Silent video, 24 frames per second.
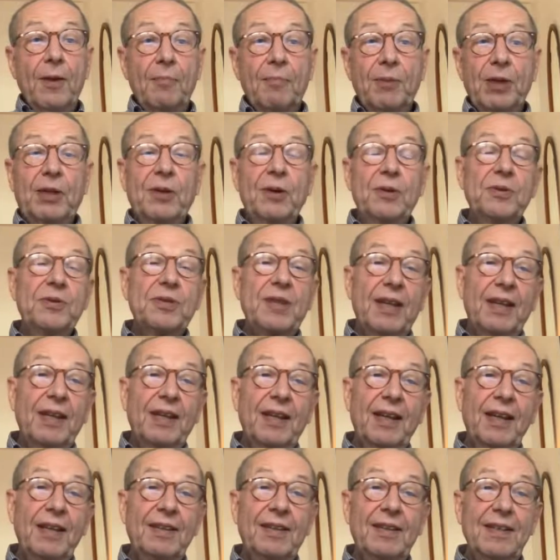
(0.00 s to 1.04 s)
because
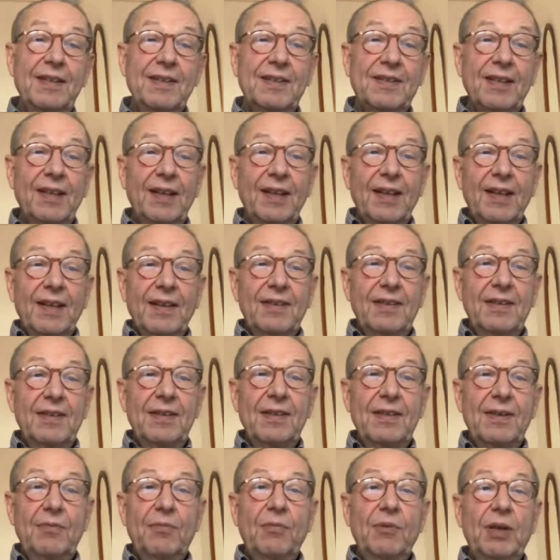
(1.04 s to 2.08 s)
I had
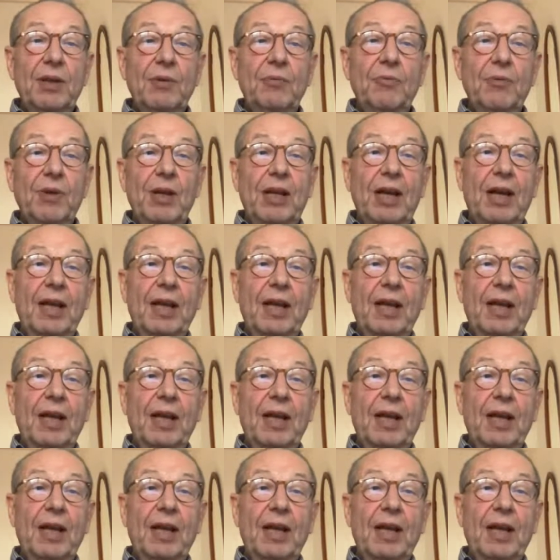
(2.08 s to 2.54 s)
we